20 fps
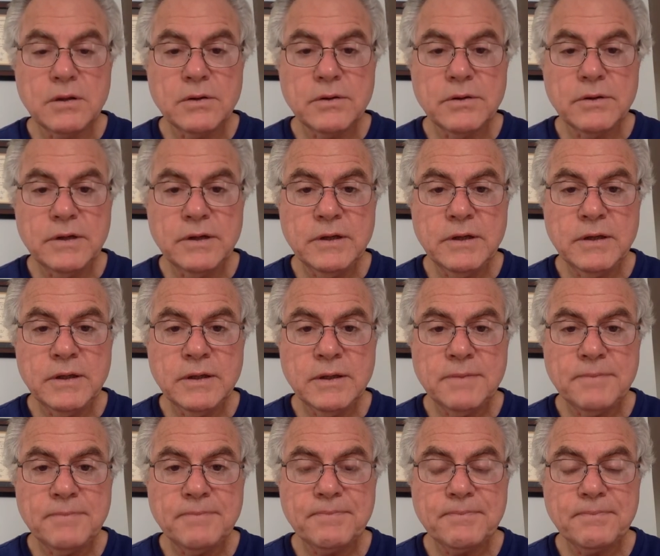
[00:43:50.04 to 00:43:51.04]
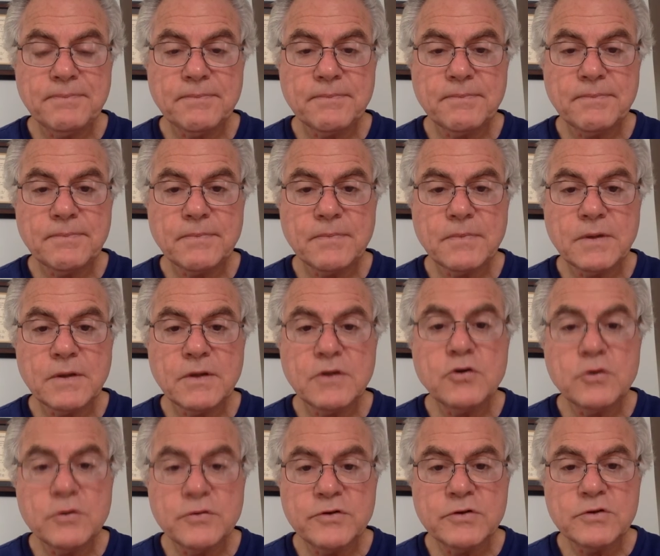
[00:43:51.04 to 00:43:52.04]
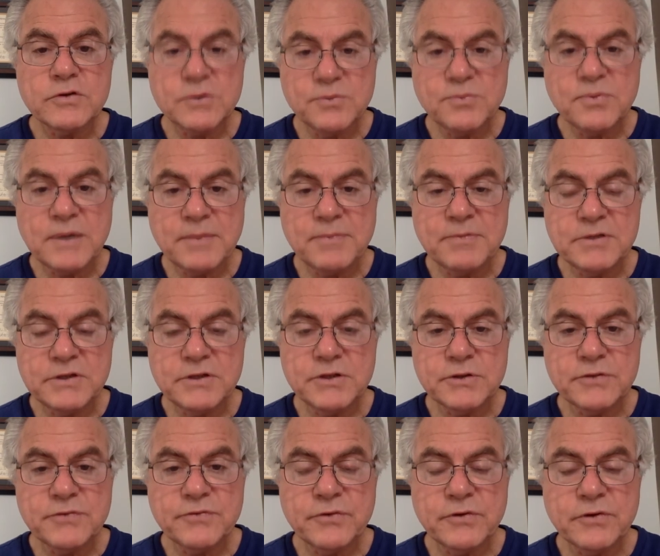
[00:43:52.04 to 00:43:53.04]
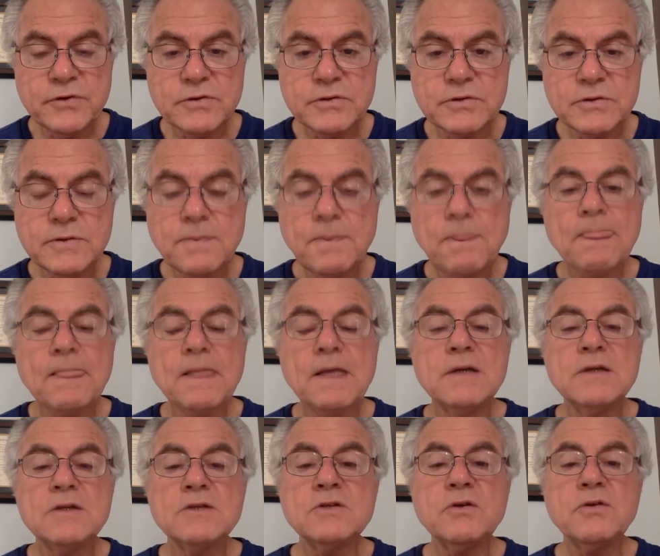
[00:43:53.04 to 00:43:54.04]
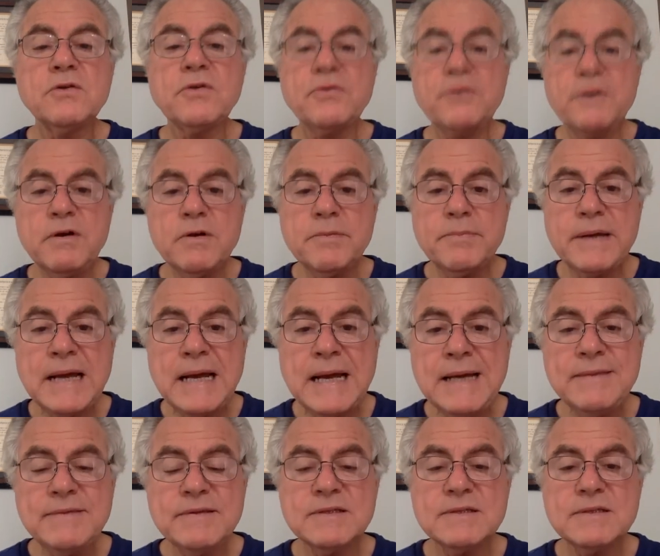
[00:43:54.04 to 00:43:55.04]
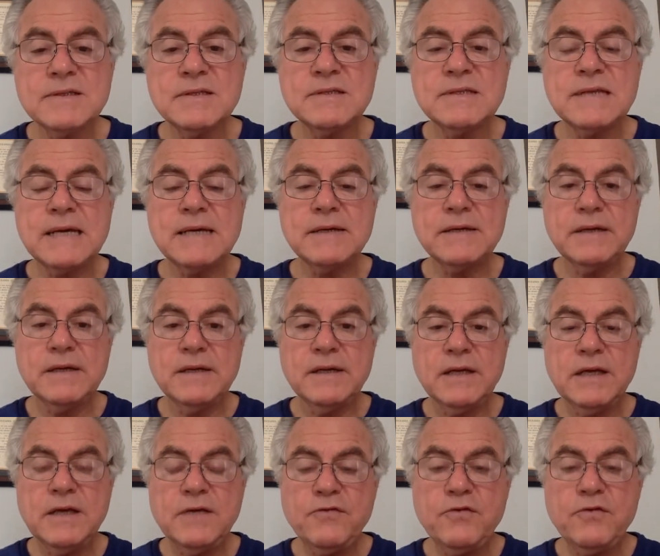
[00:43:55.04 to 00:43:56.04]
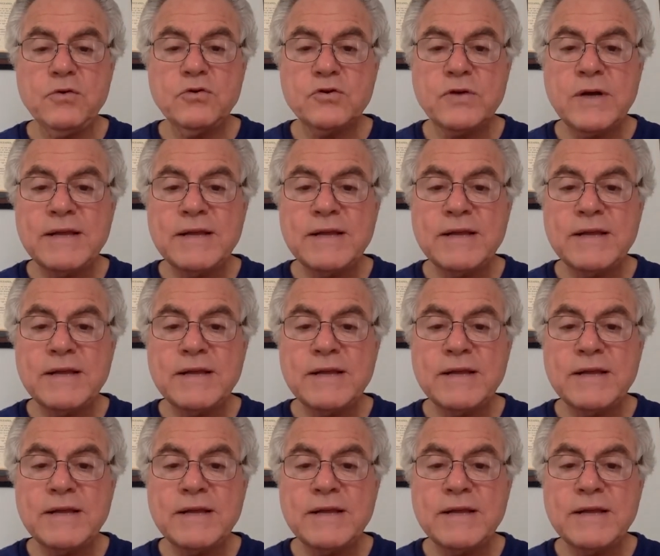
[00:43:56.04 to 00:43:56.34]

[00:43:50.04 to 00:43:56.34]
the universal proposition first. So the theory behind this is that if you